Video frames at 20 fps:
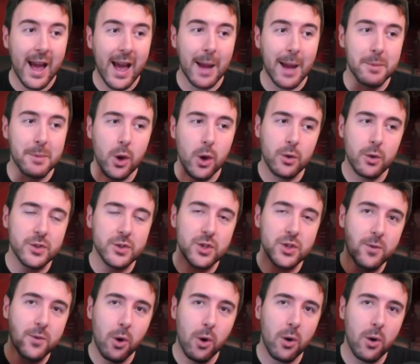And because
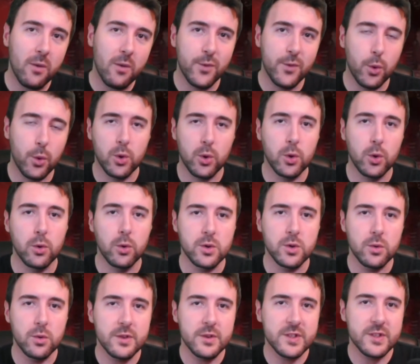you've got 4 Khorne
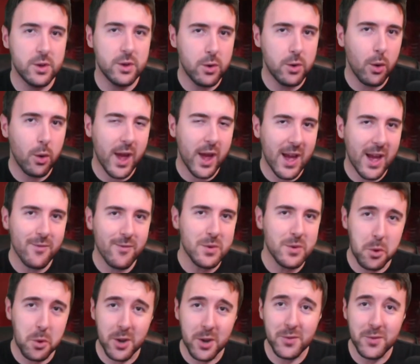Gores, not
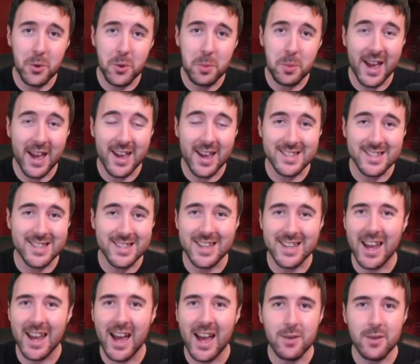every one of your players is
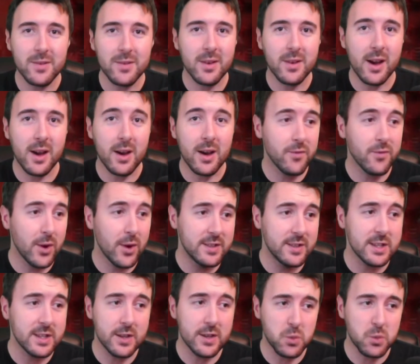going to have
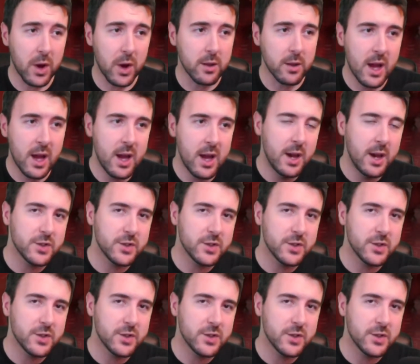Frenzy as well.